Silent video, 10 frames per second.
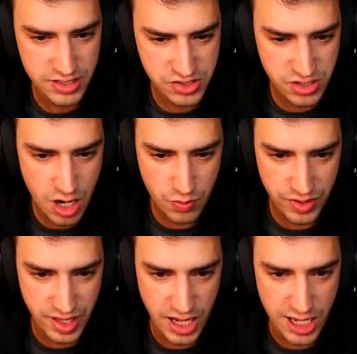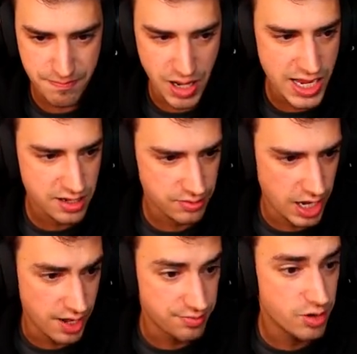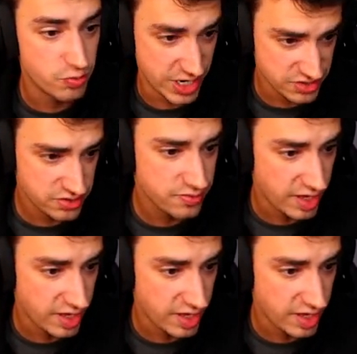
Let's start with a bike race